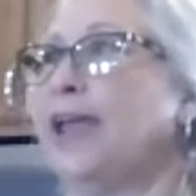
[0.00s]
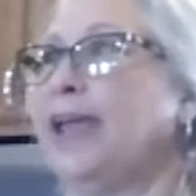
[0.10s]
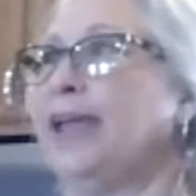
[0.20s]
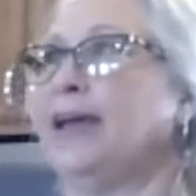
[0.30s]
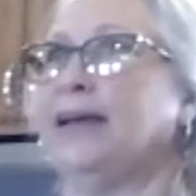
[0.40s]

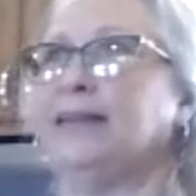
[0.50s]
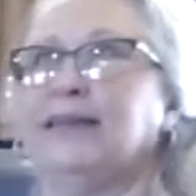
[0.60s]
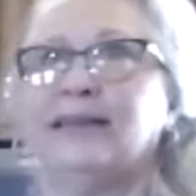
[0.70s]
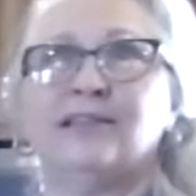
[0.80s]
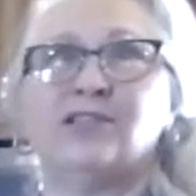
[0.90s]
and
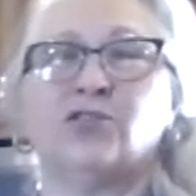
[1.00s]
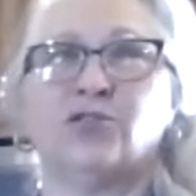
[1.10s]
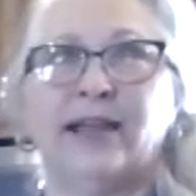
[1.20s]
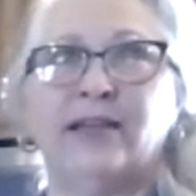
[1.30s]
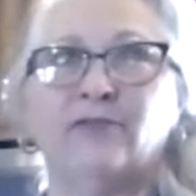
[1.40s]
it's
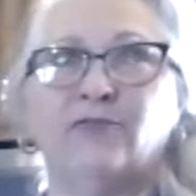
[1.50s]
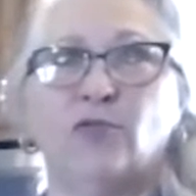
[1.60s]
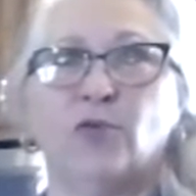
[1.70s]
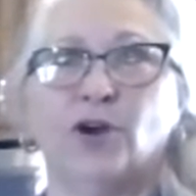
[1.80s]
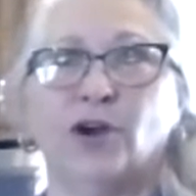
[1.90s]
great
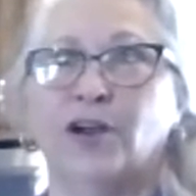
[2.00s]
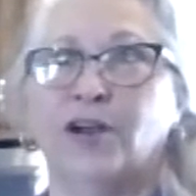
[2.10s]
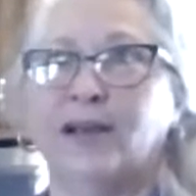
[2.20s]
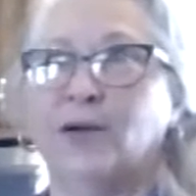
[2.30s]
for